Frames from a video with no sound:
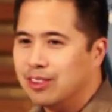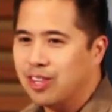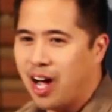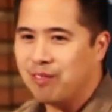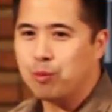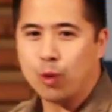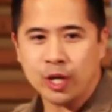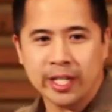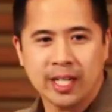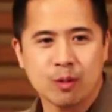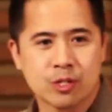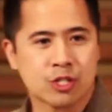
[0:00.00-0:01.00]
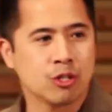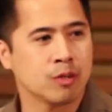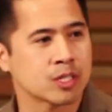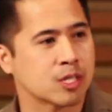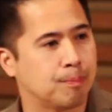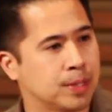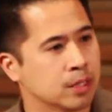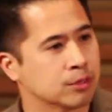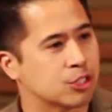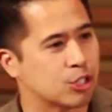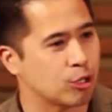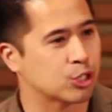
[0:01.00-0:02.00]
I loved working with students to
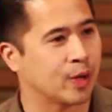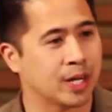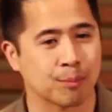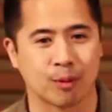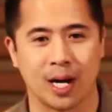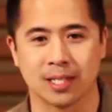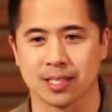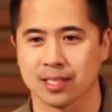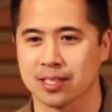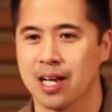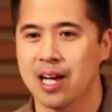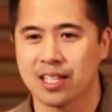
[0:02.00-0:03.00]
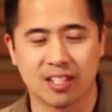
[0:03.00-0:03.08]
build social enterprises,